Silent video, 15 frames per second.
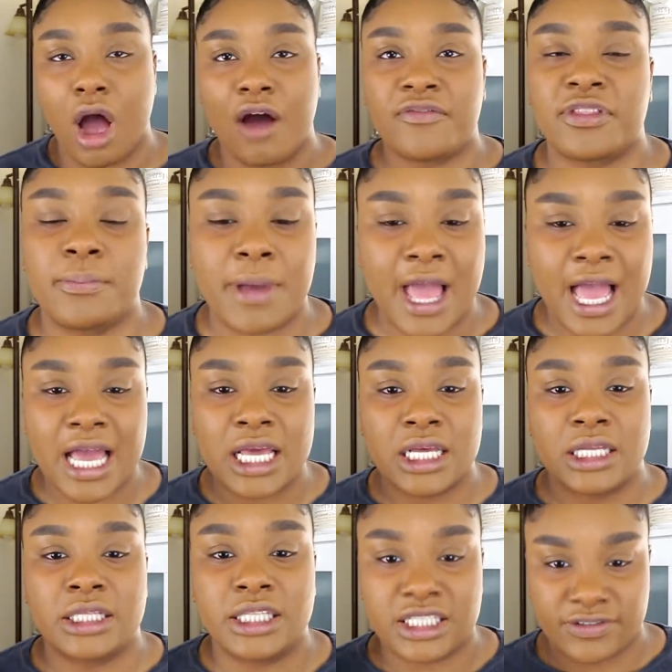Off the
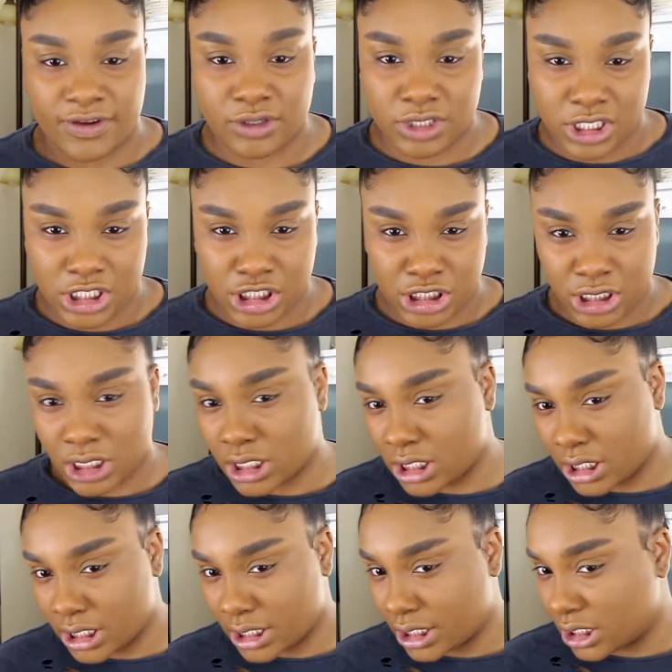bat, this foundation
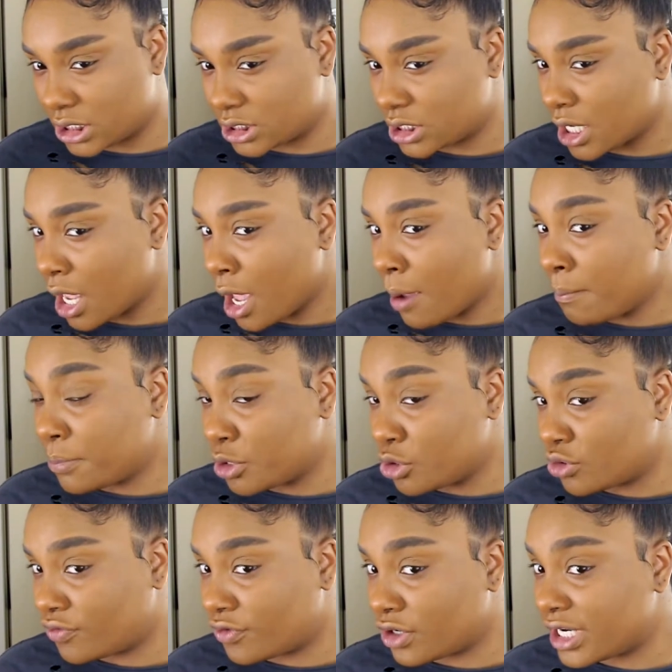is
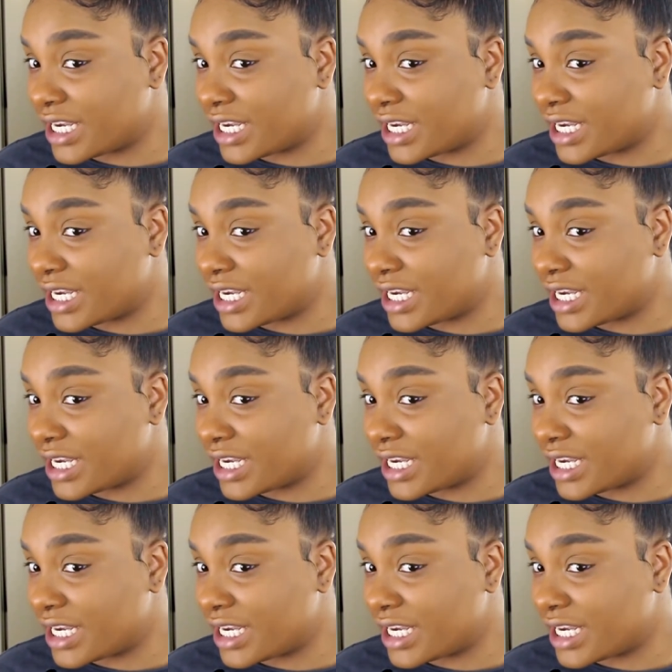beautiful.